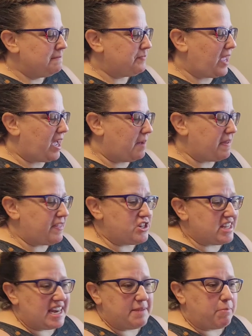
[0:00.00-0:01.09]
And then
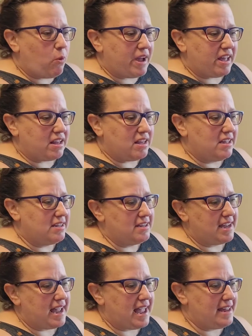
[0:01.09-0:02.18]
just let it boil.
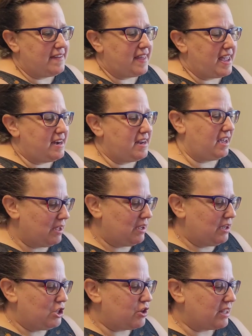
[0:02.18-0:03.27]
And then
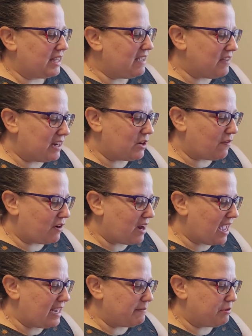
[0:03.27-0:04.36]
you could leave it in
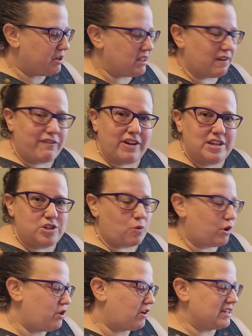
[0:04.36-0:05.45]
overnight and put it in the fridge,
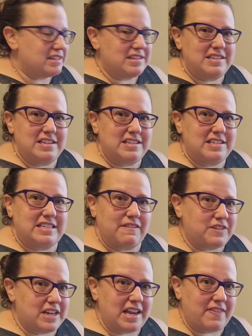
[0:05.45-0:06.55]
or you could
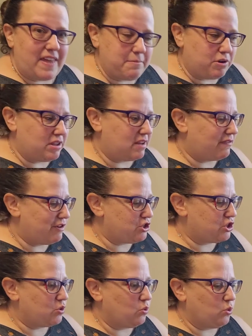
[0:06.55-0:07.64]
sift it and then put it in the fridge
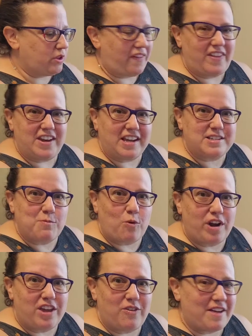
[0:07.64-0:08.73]
to cool, and the next
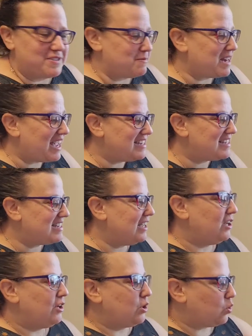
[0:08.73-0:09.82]
morning you have some nice,
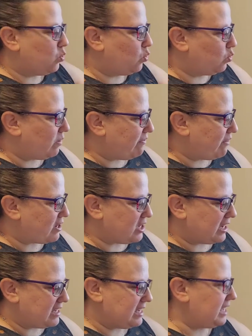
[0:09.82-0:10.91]
cool,
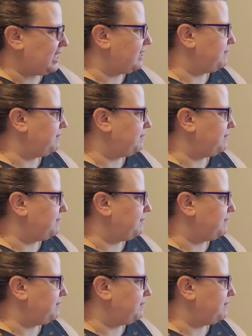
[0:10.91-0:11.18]
refreshing tea.